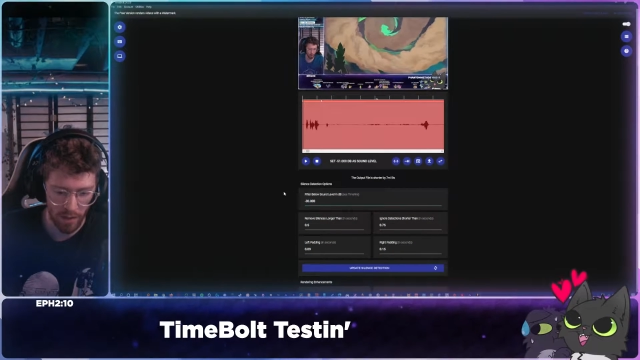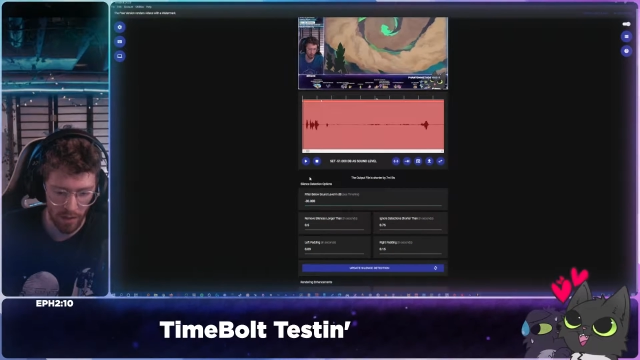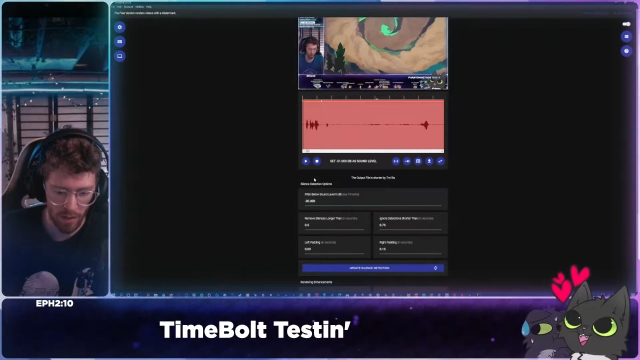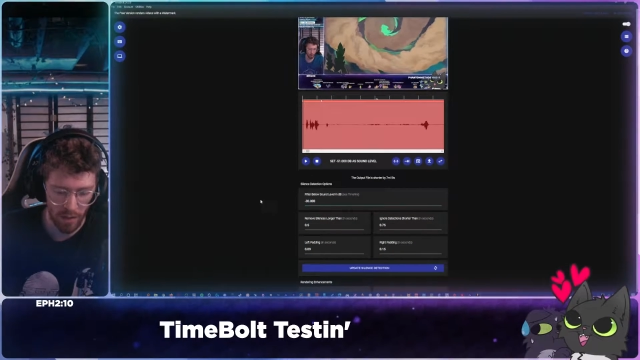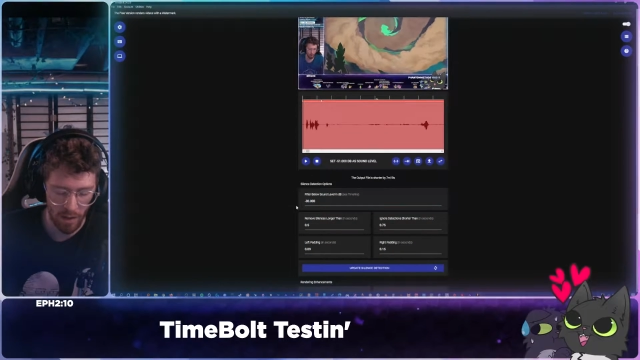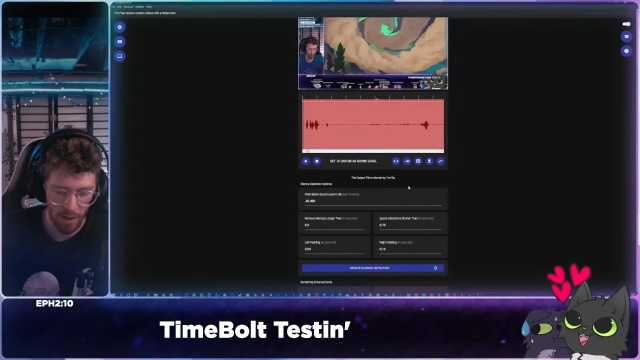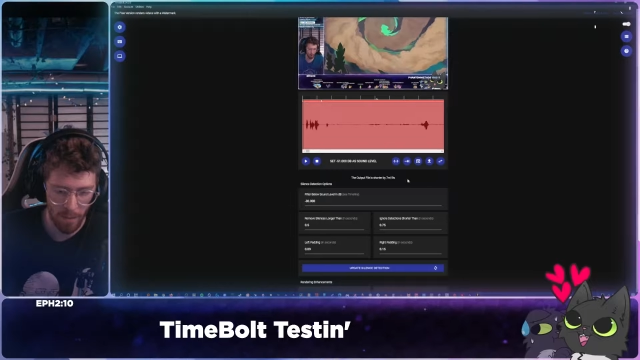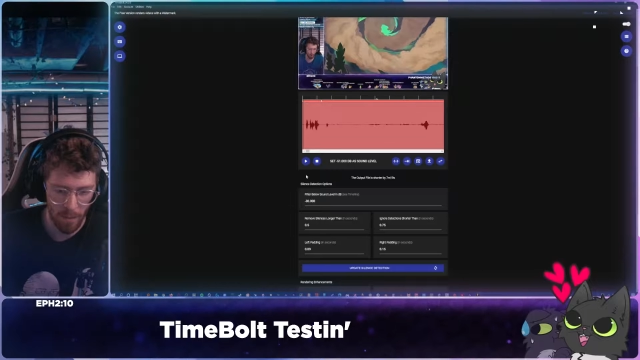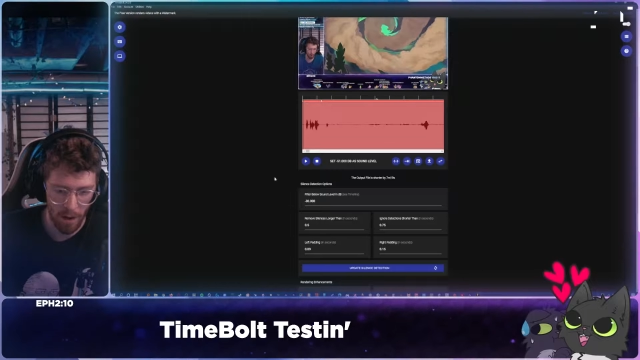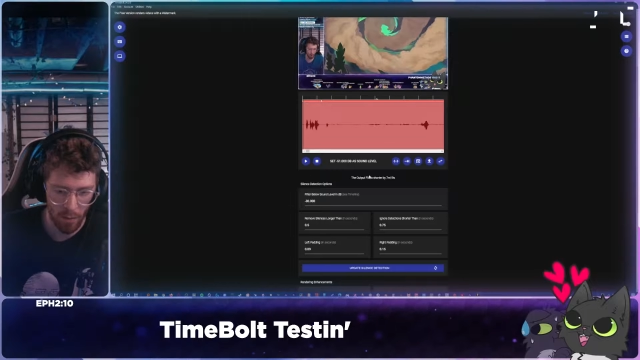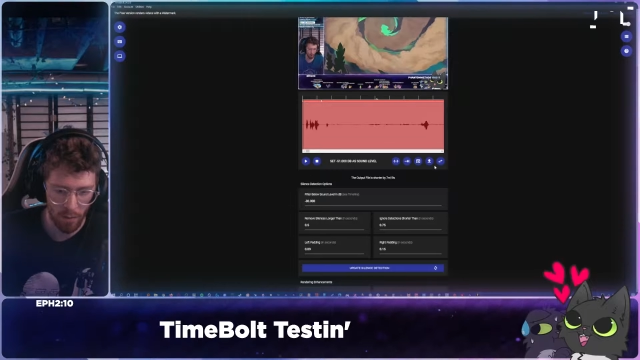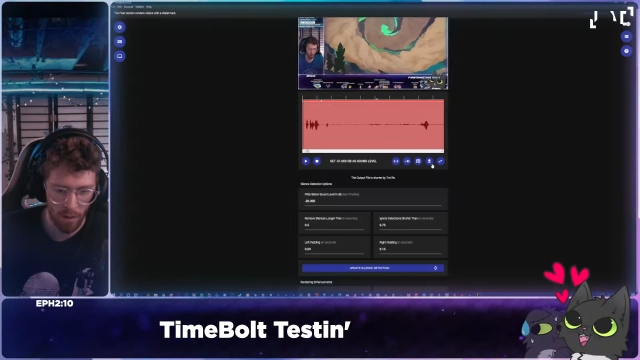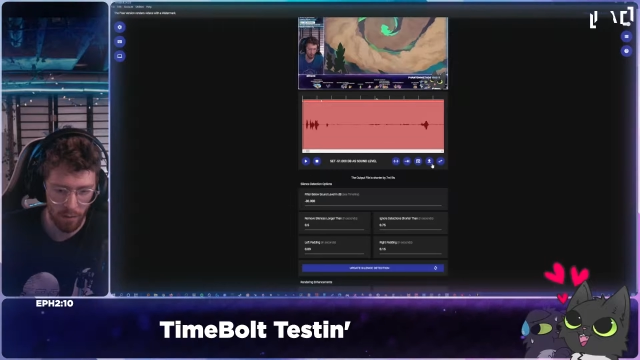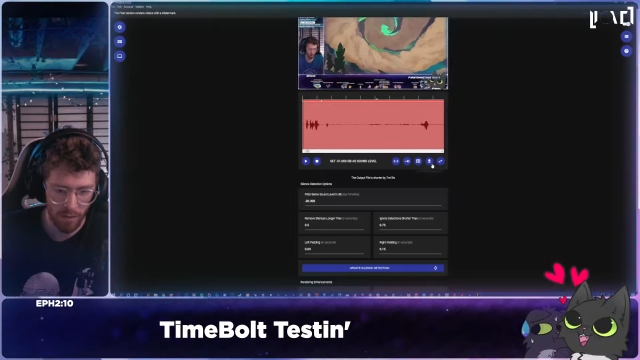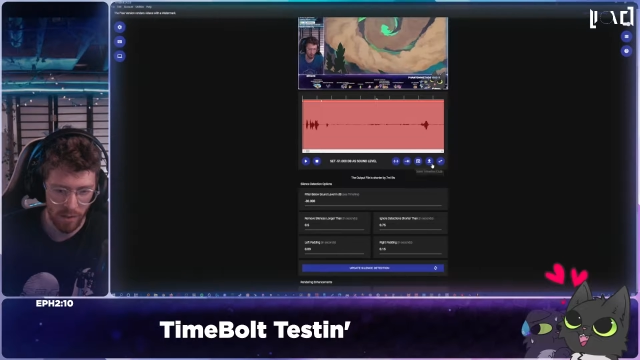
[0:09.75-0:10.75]
The
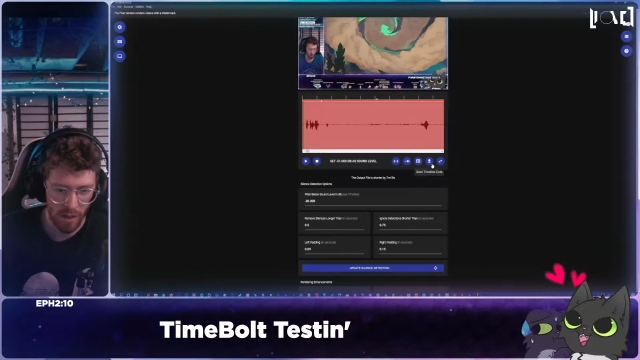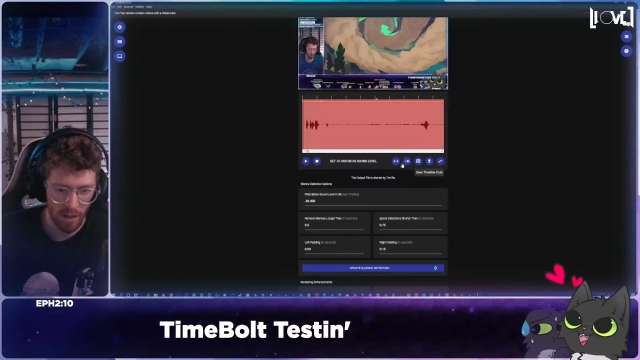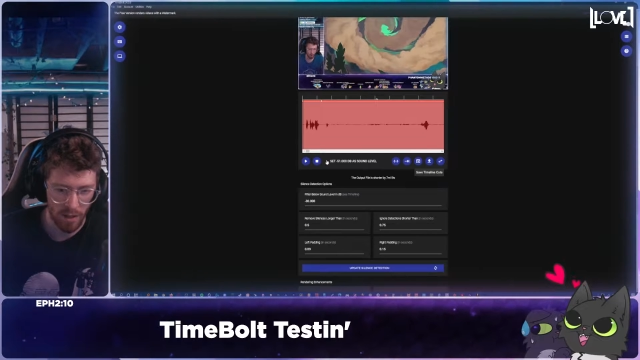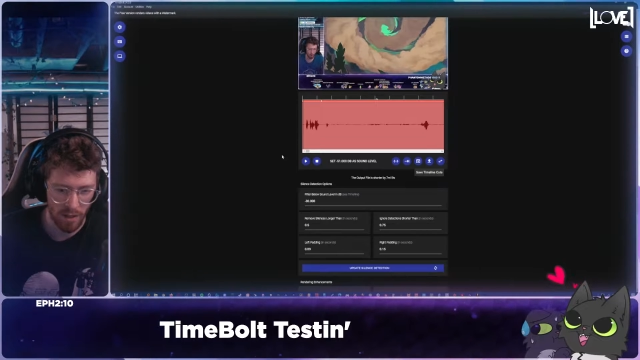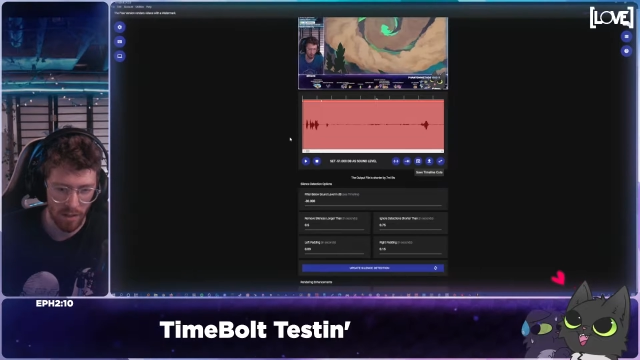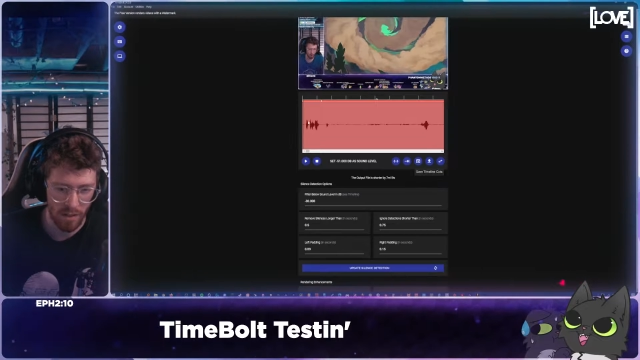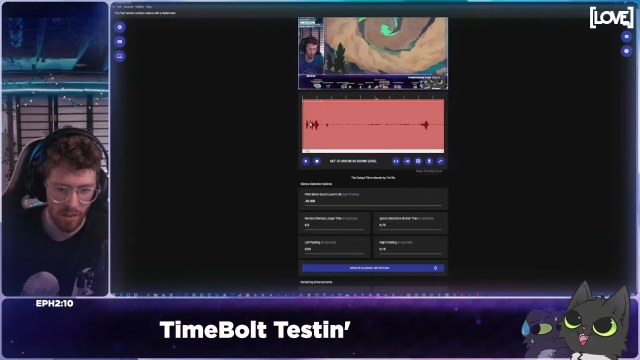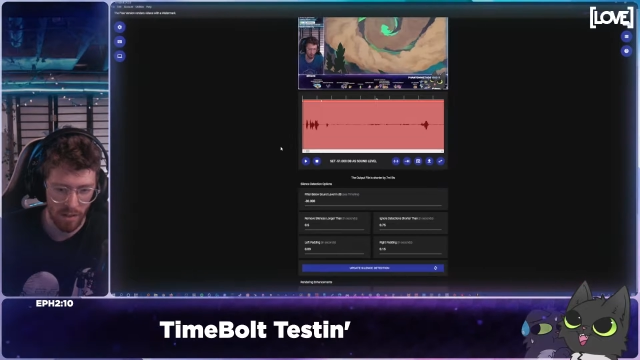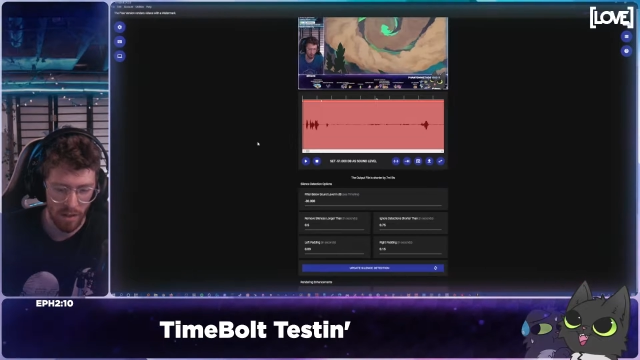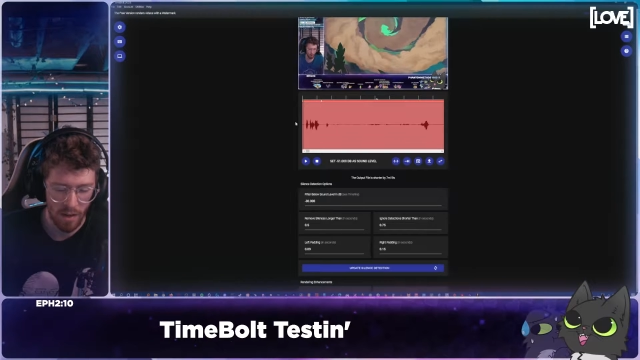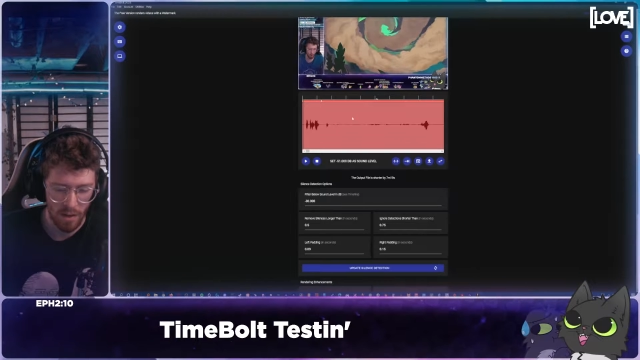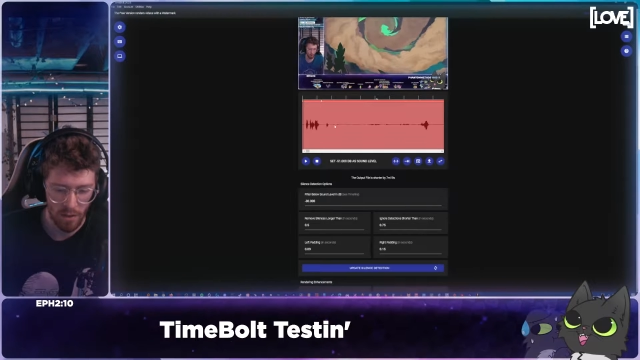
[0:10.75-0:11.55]
amount of silence